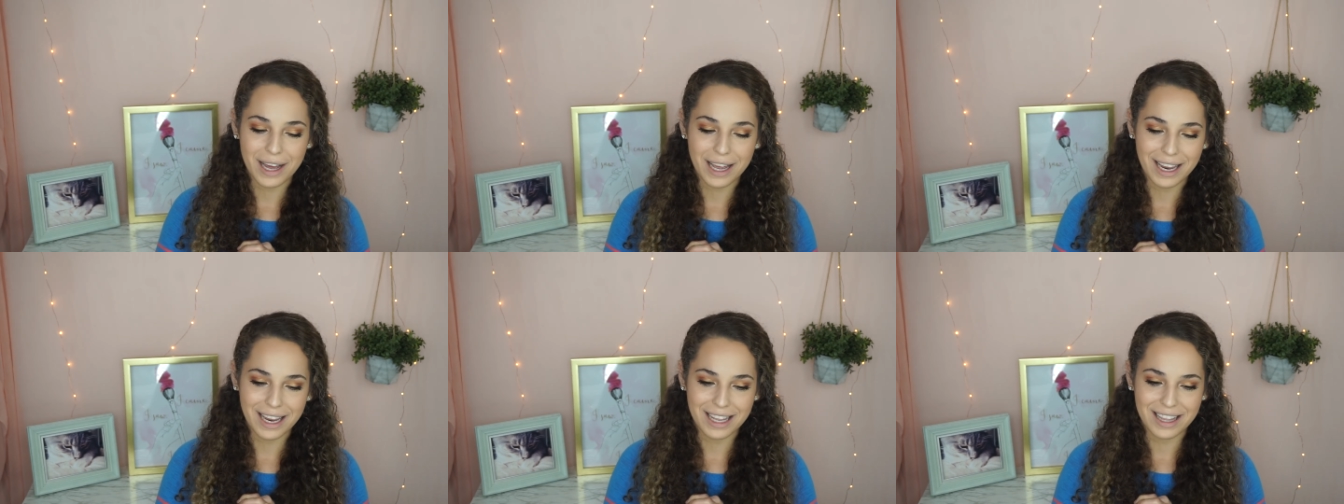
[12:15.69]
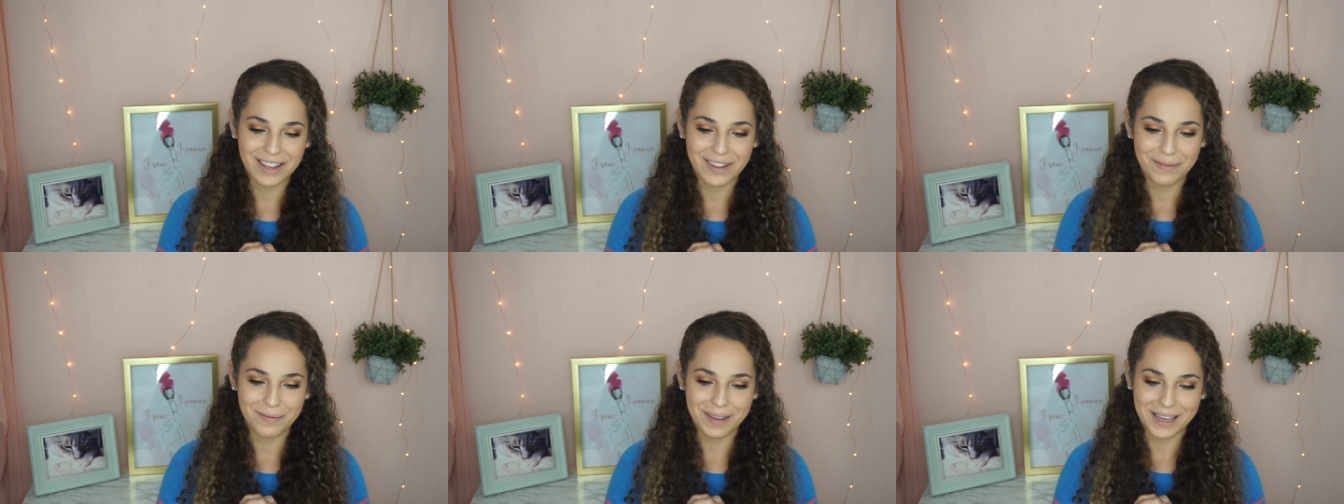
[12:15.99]

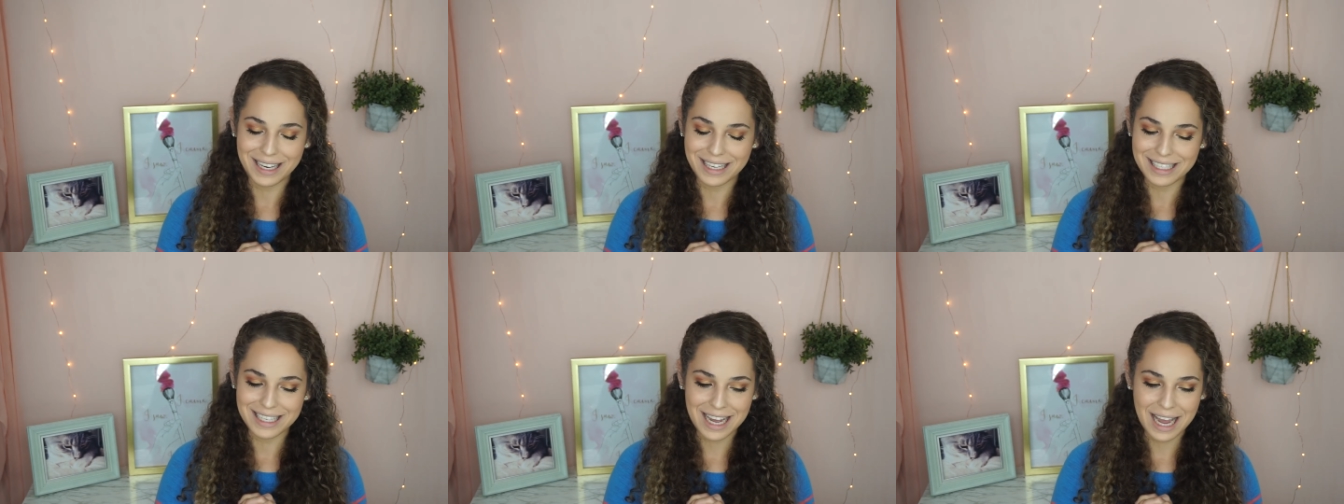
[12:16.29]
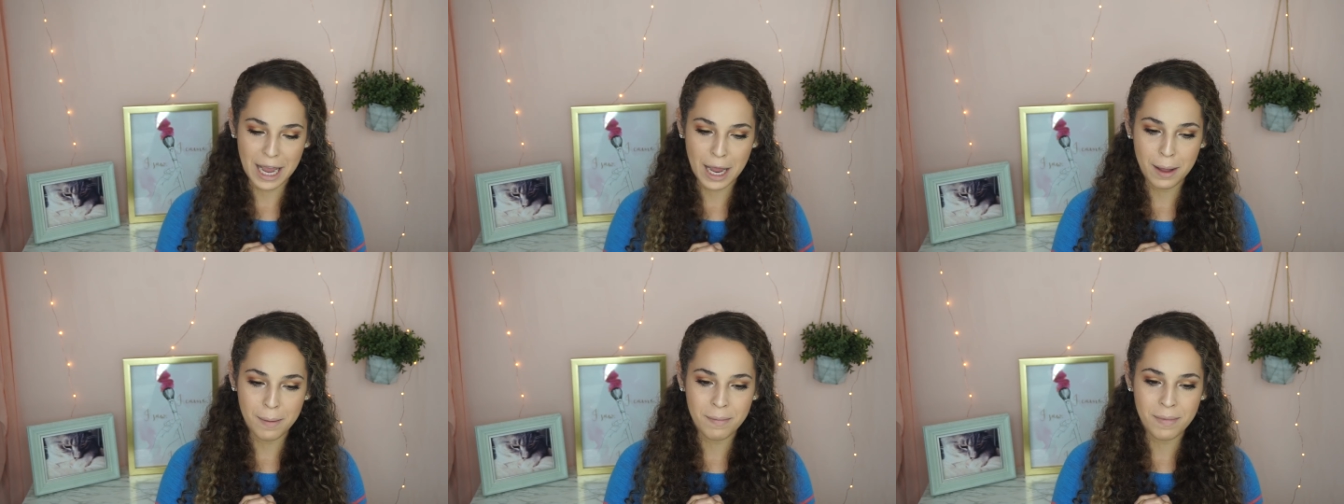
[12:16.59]
But in the
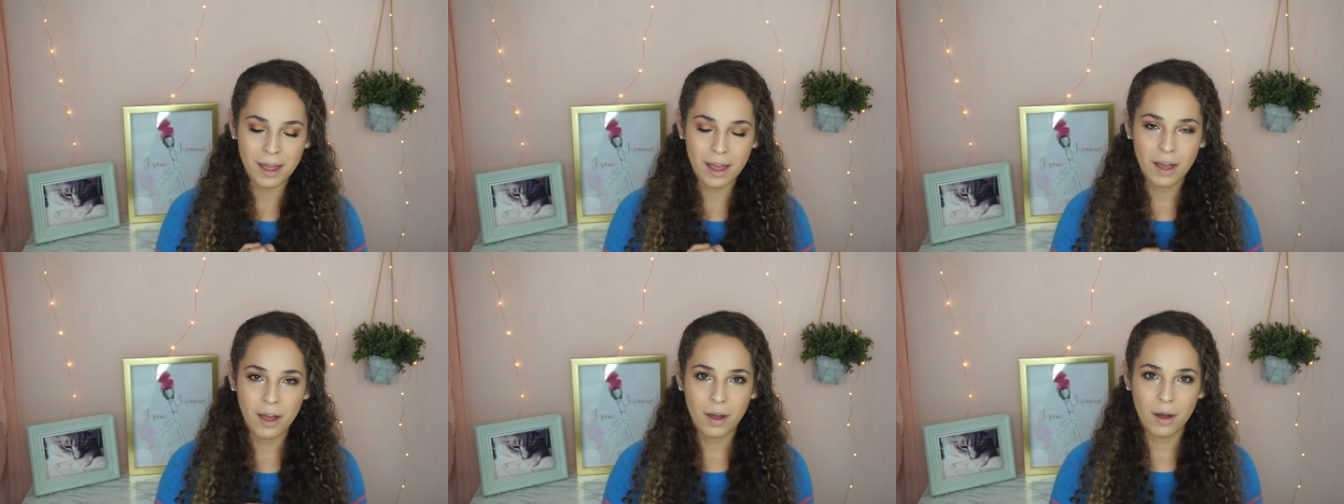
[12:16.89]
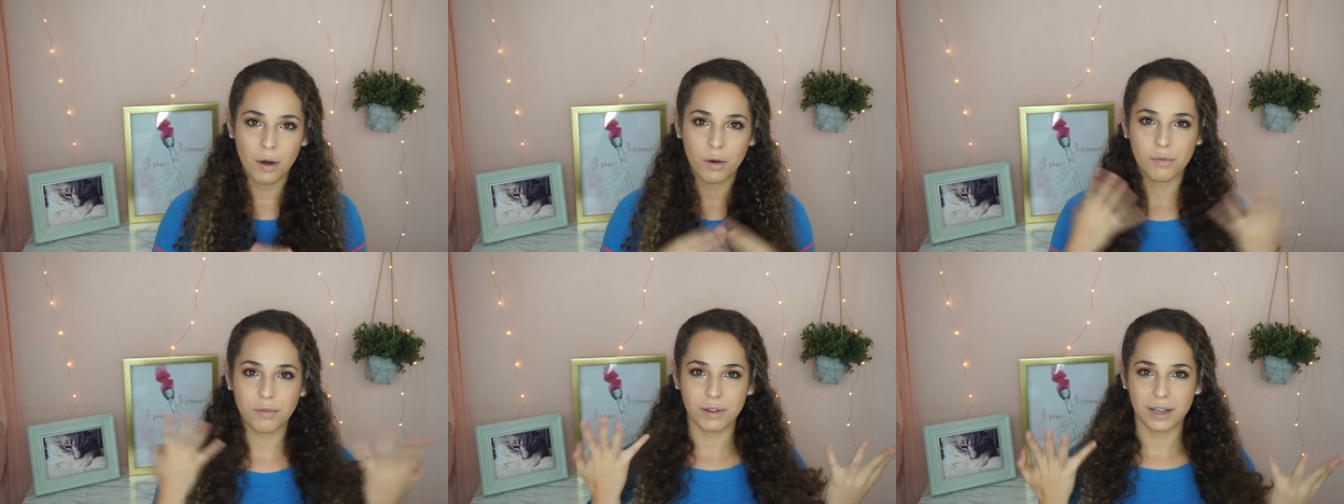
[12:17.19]
meantime,
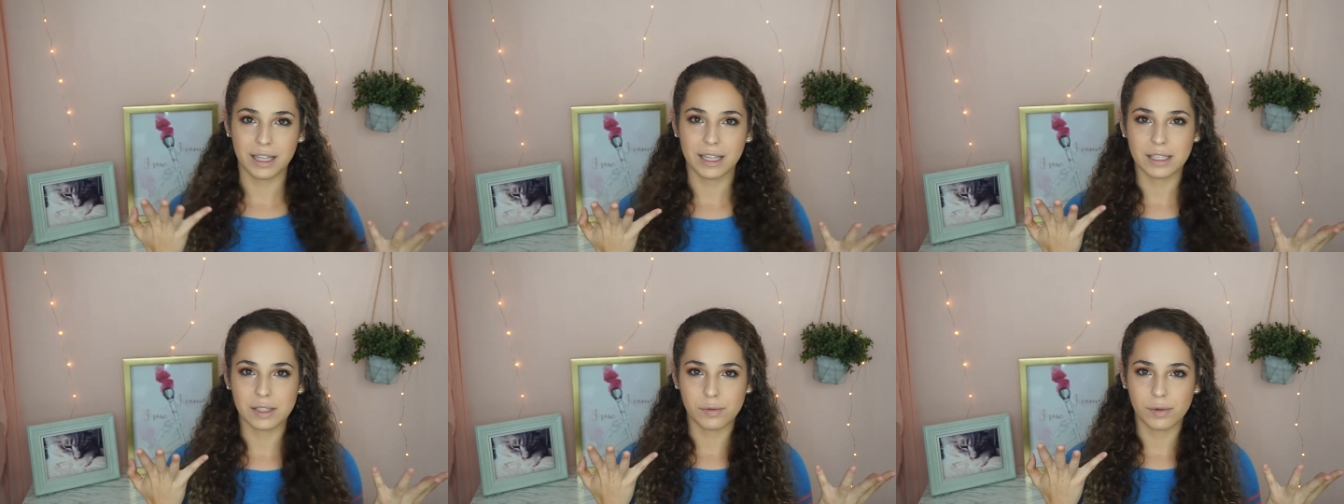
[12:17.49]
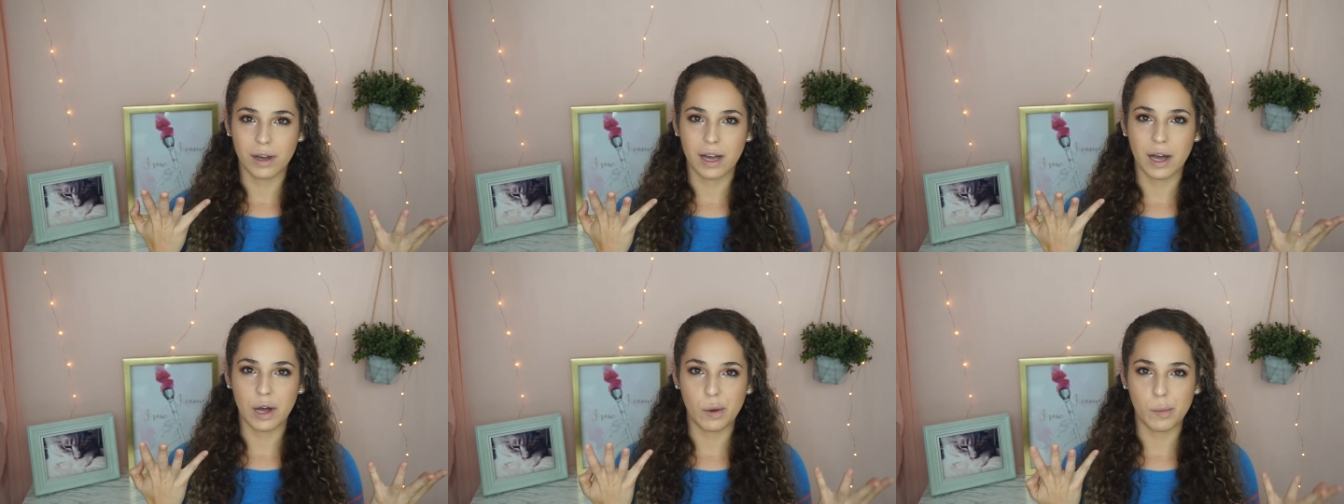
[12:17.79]
hopefully
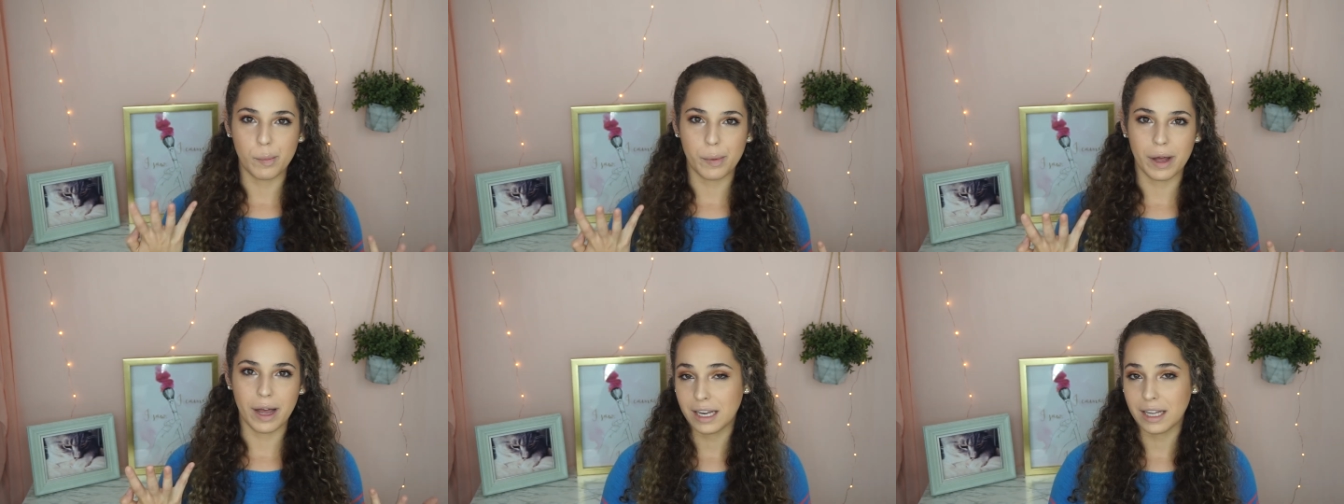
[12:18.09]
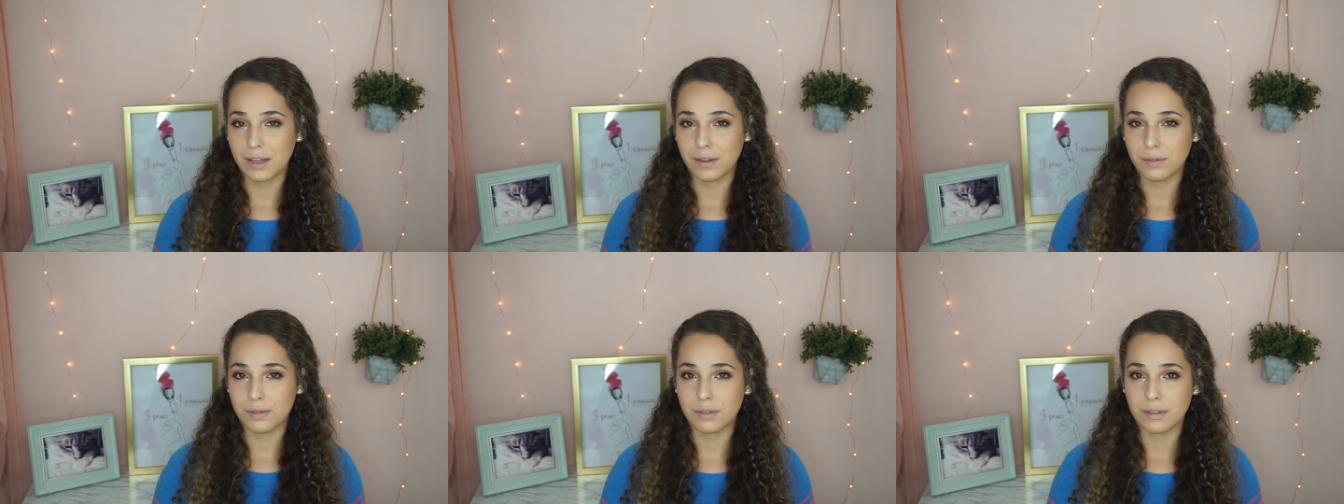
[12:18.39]
this will help
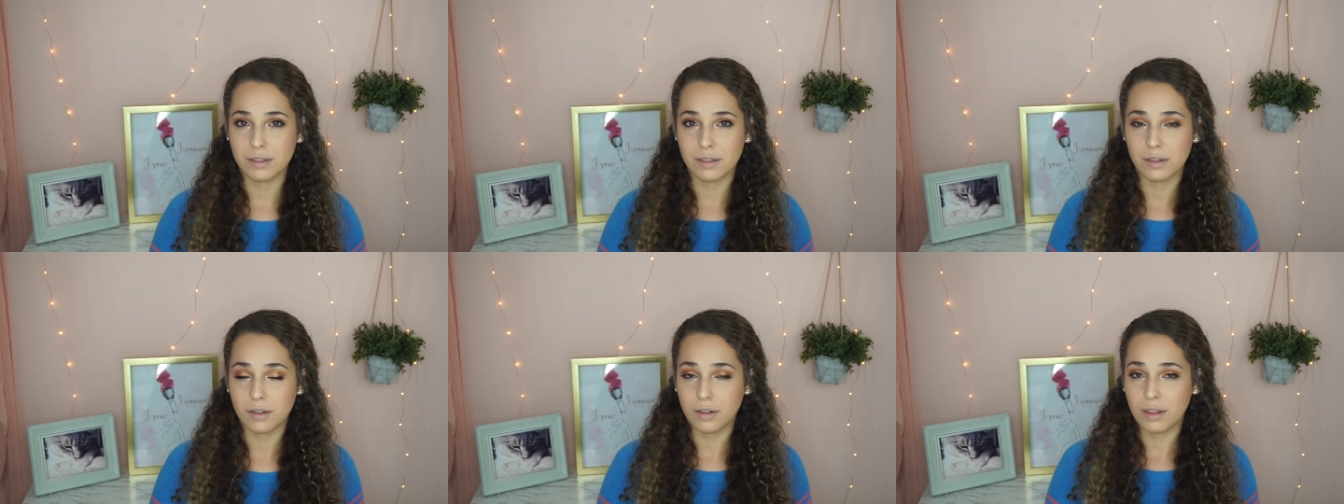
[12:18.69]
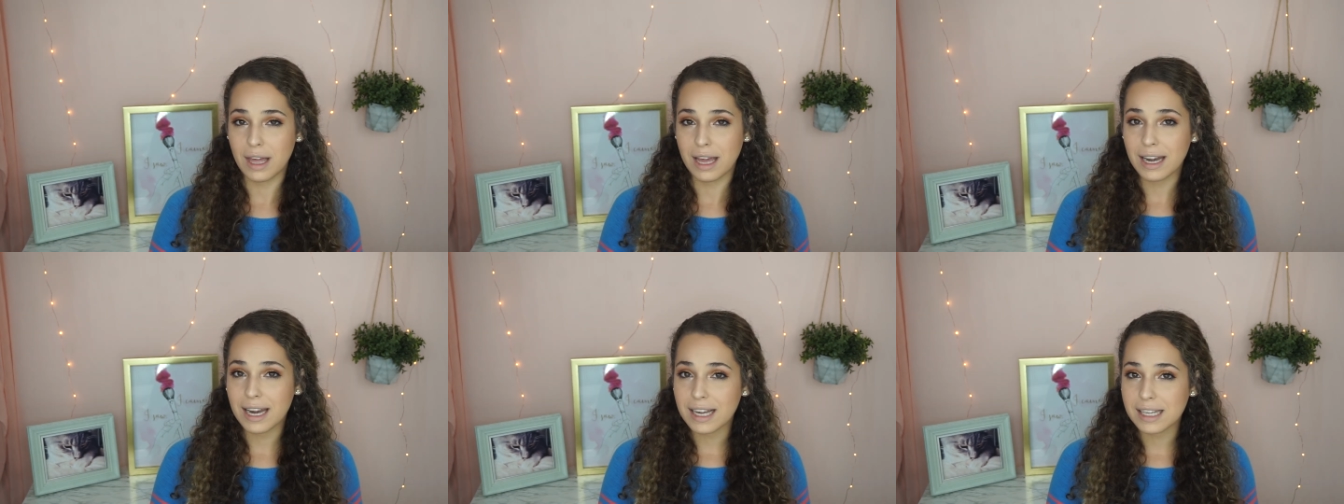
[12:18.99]
get you
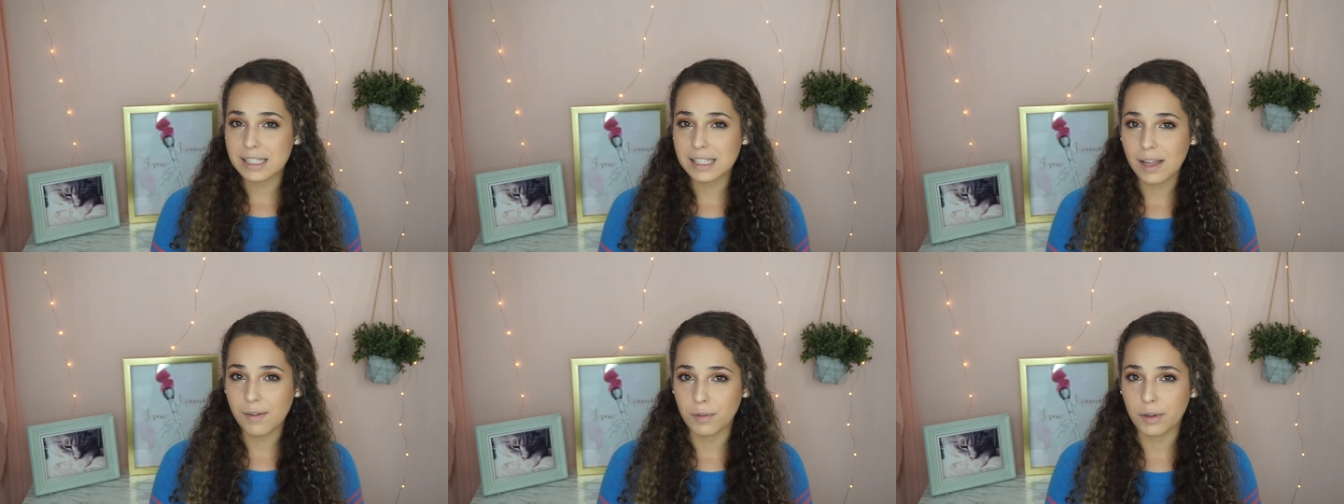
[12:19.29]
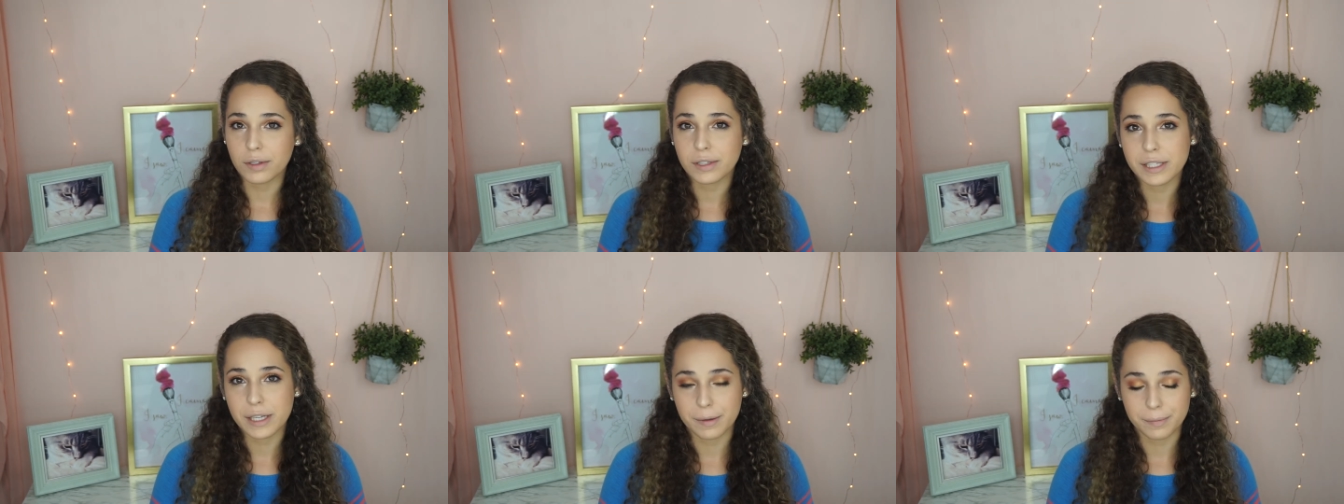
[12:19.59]
to that next
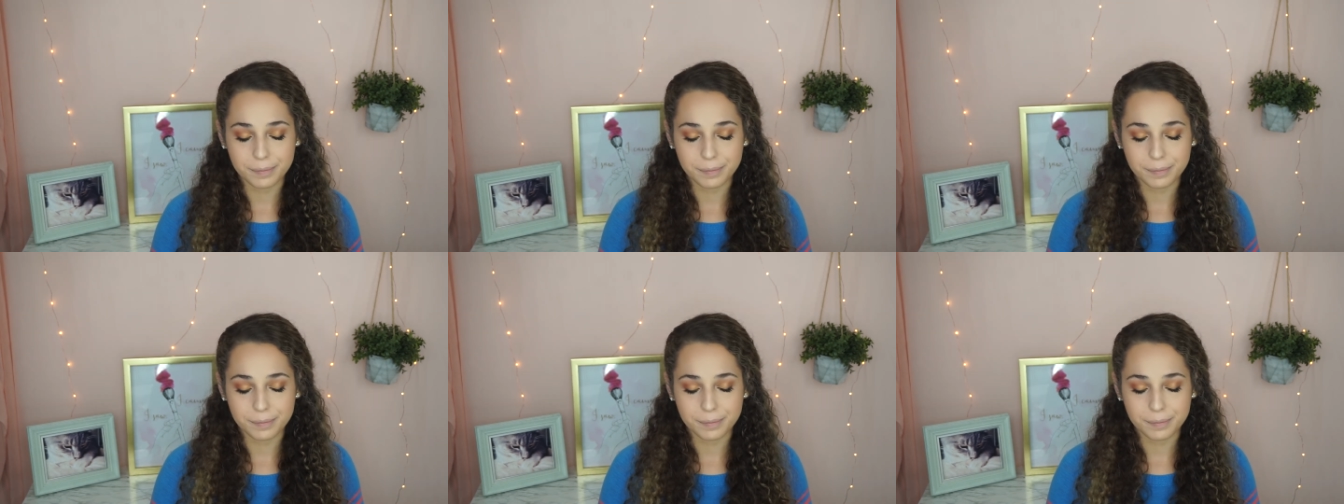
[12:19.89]
level.